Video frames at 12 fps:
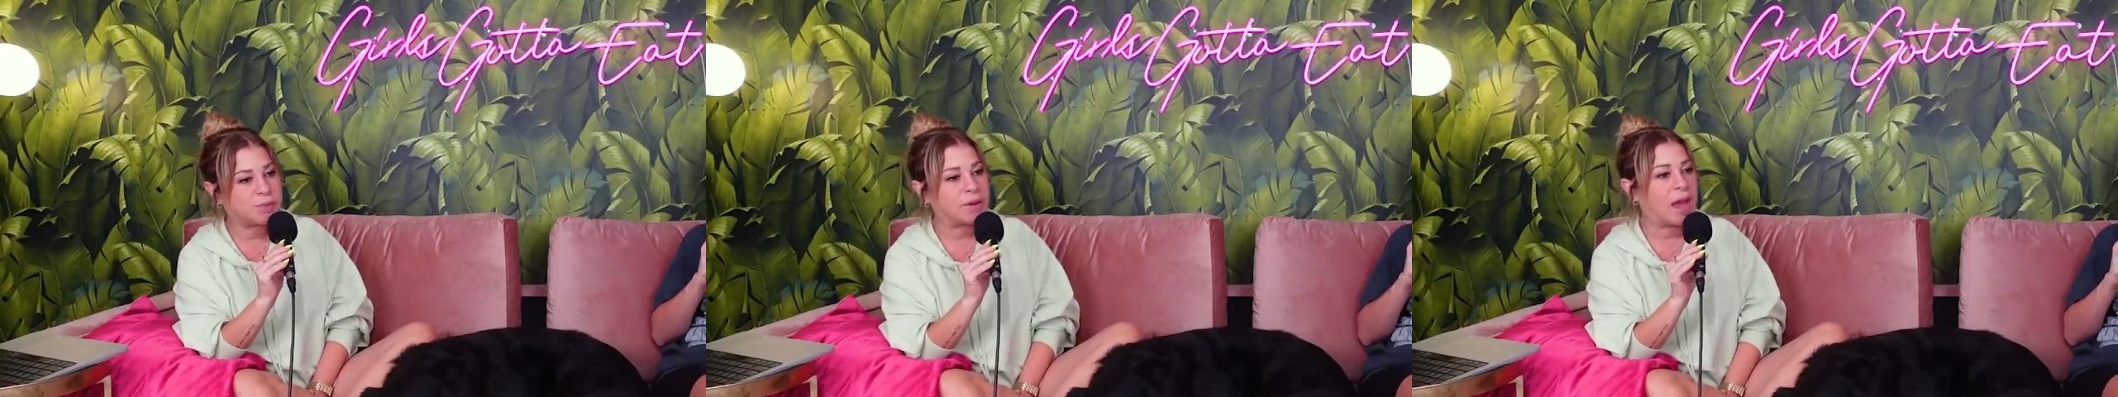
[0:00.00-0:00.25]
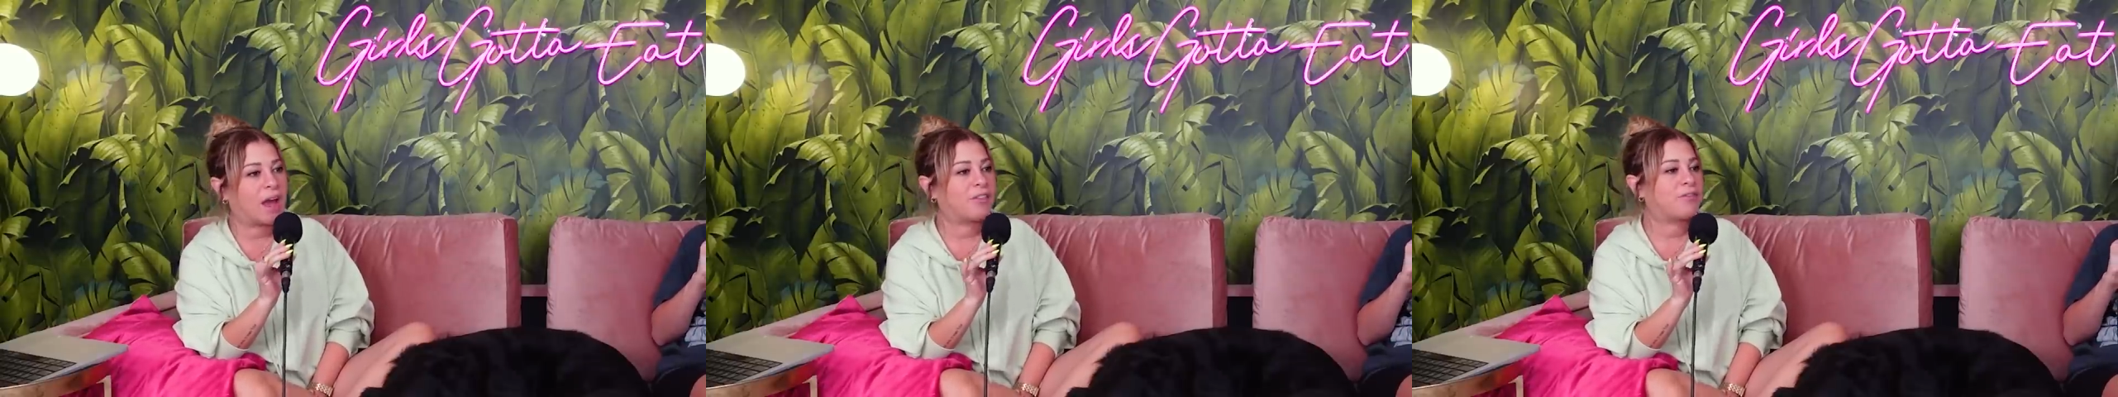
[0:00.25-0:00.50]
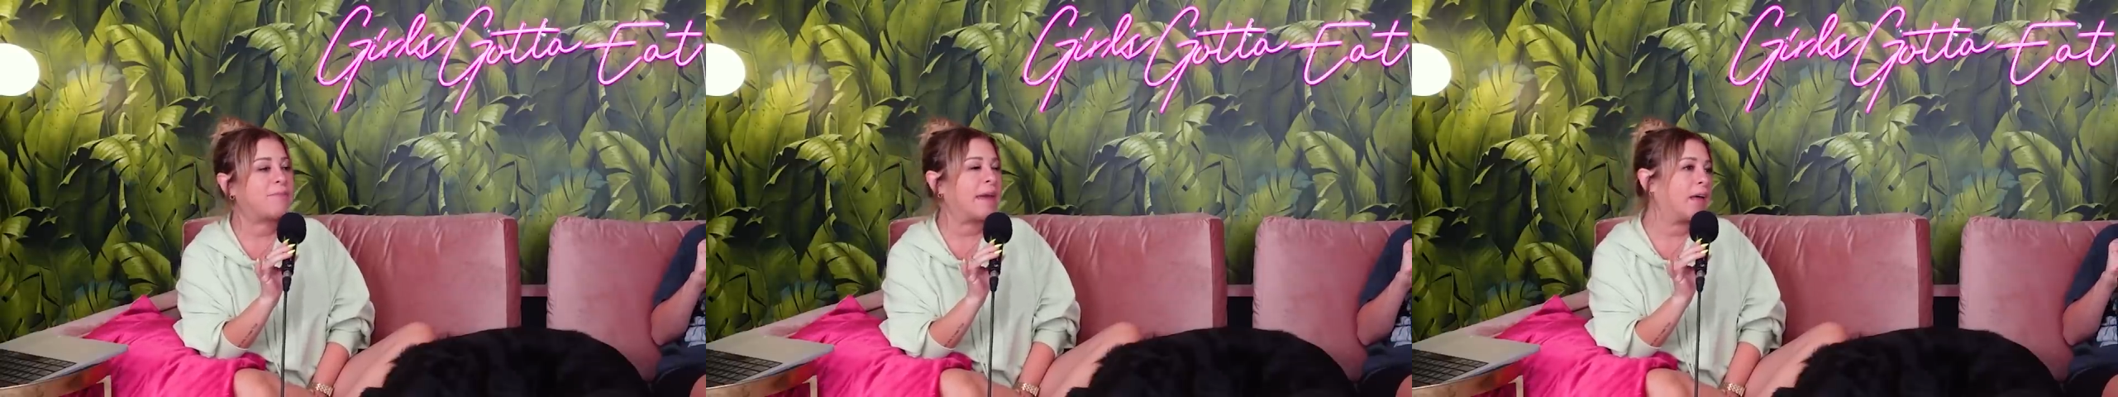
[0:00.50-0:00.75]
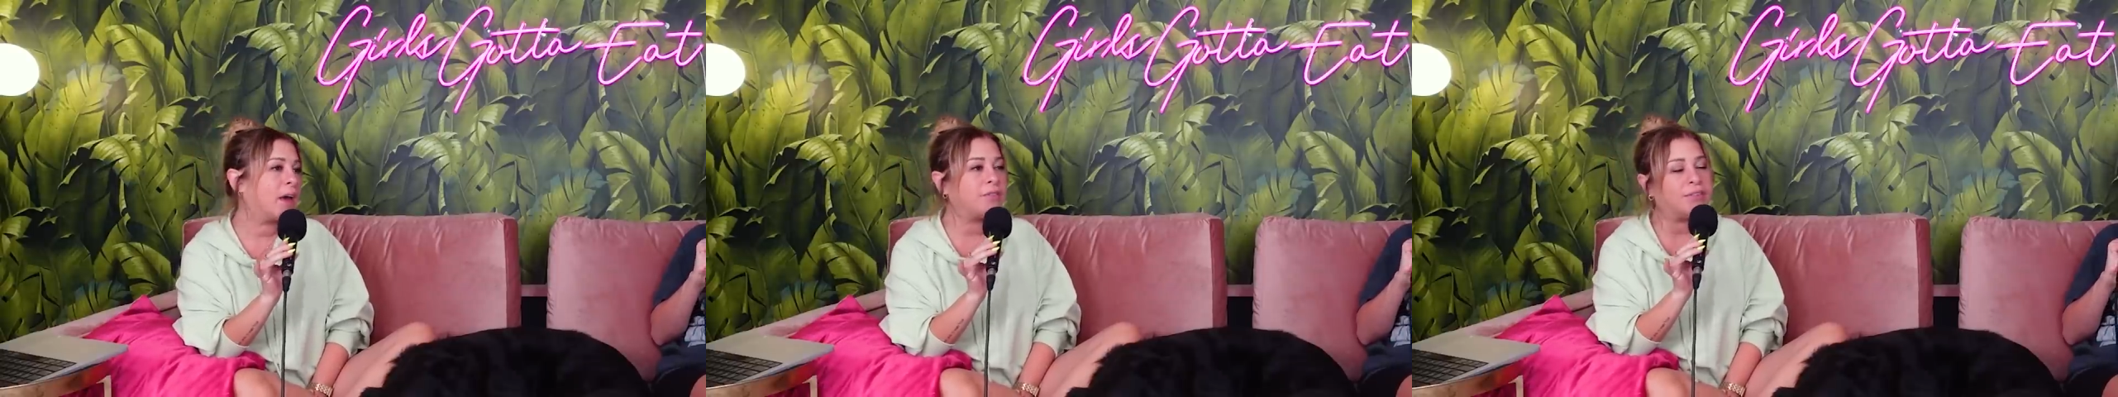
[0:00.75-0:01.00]
we have
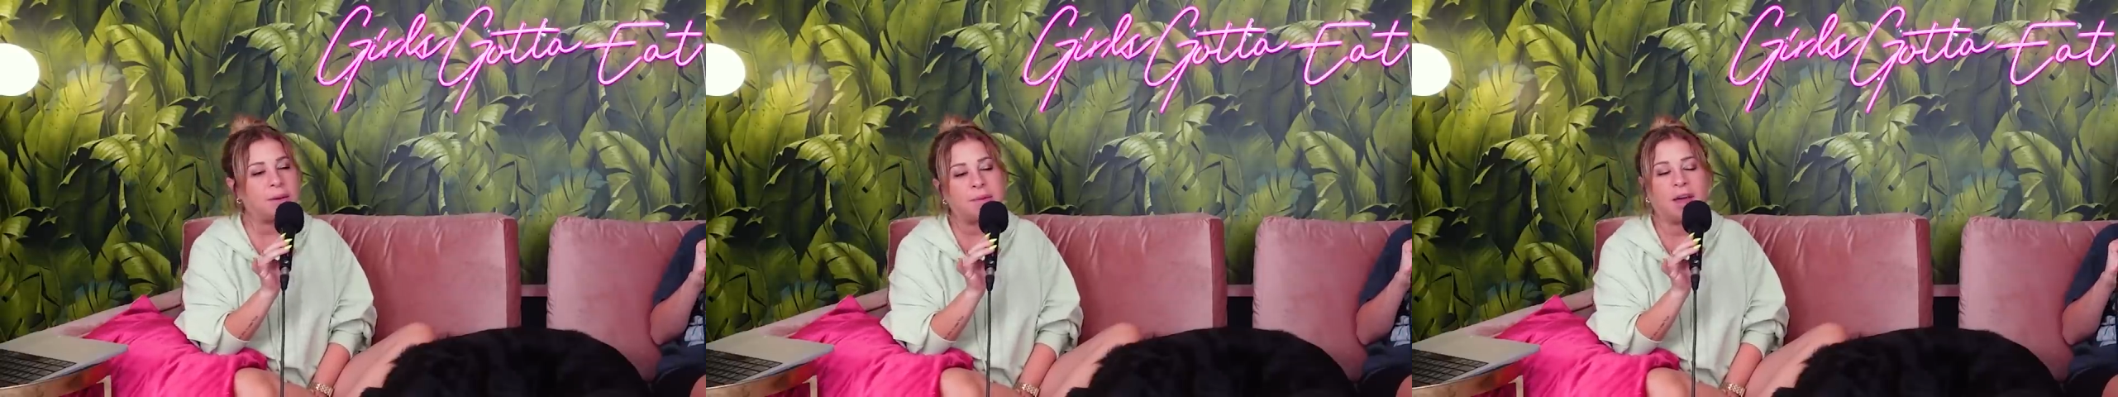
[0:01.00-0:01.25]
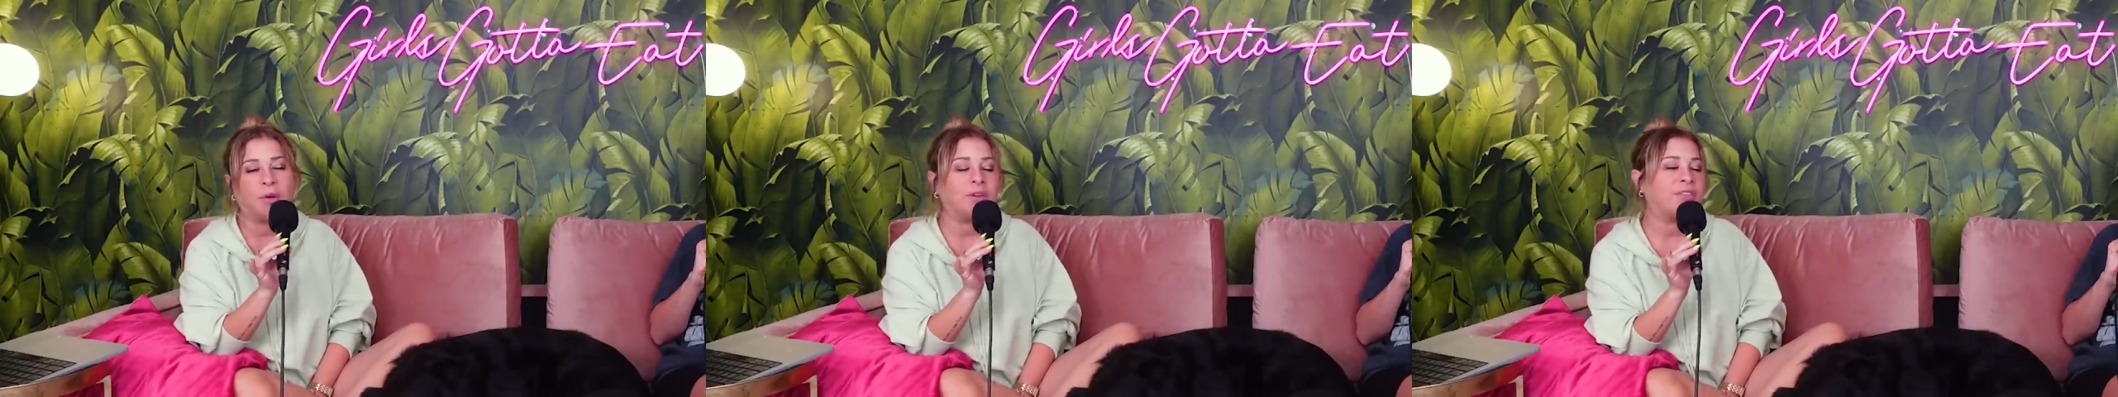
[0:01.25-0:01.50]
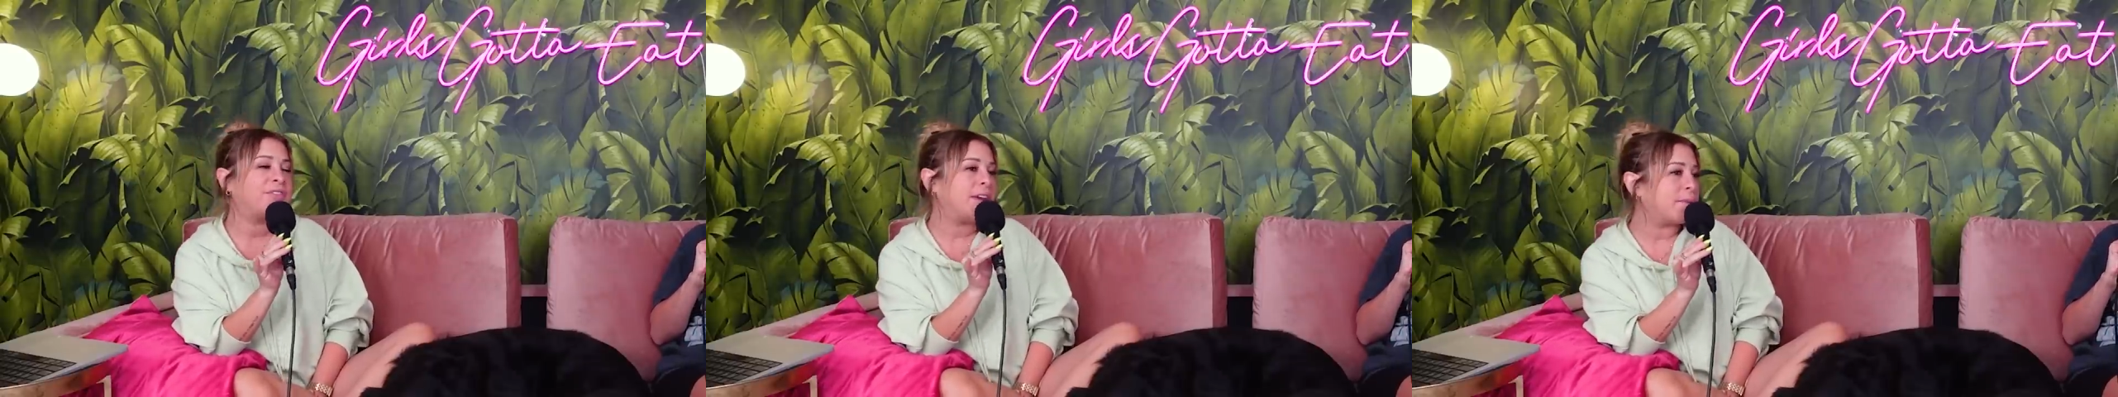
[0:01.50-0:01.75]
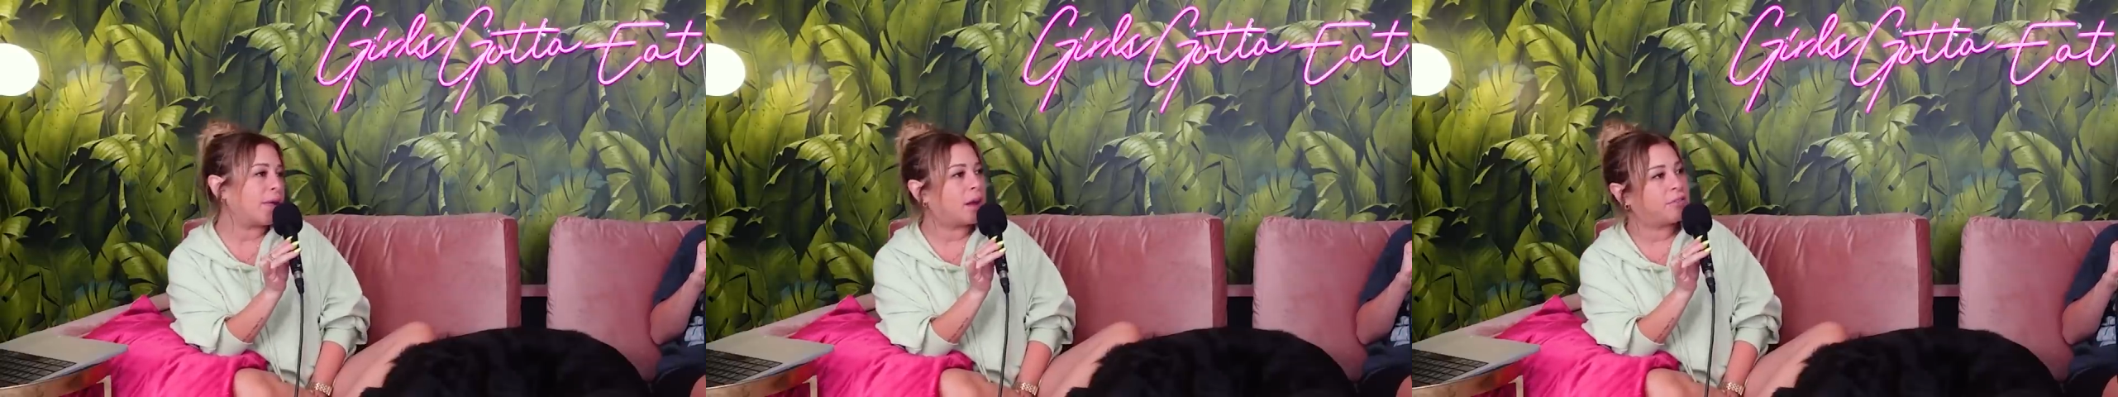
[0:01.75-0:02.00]
male on female, we have
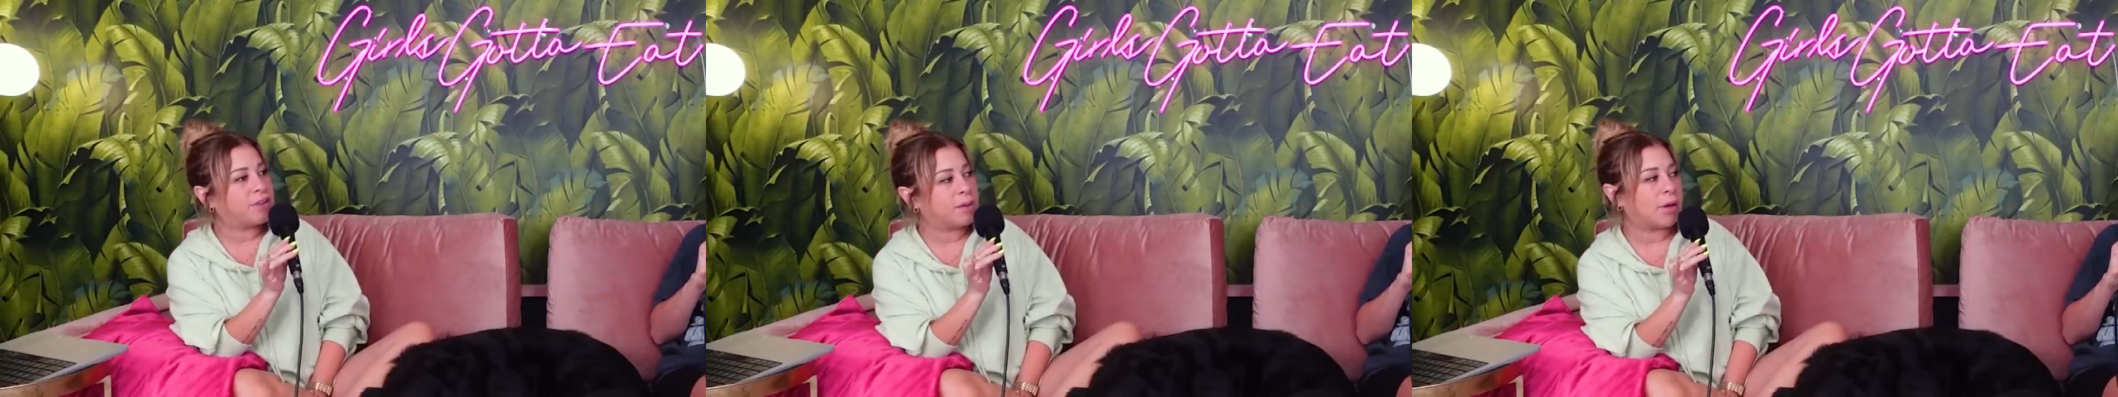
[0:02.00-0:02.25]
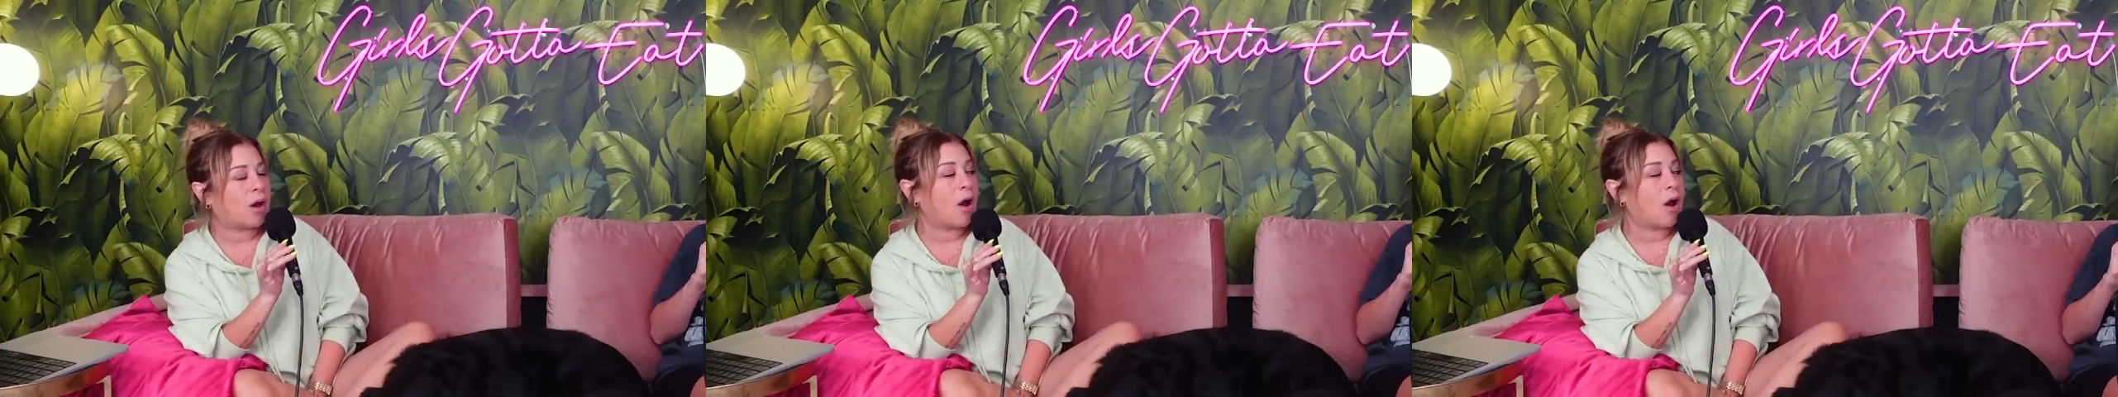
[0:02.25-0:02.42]
female on female,